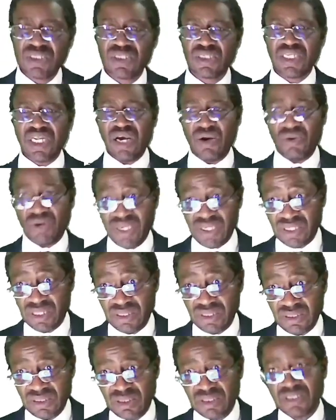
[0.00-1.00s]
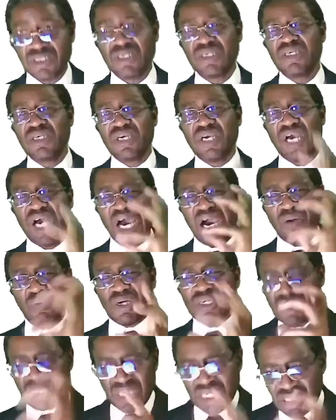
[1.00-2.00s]
Now listen, our
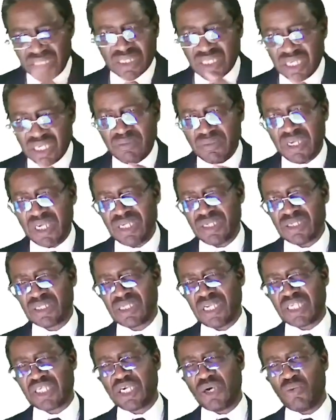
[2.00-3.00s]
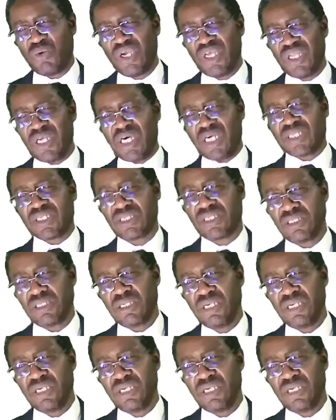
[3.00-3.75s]
system is such a way that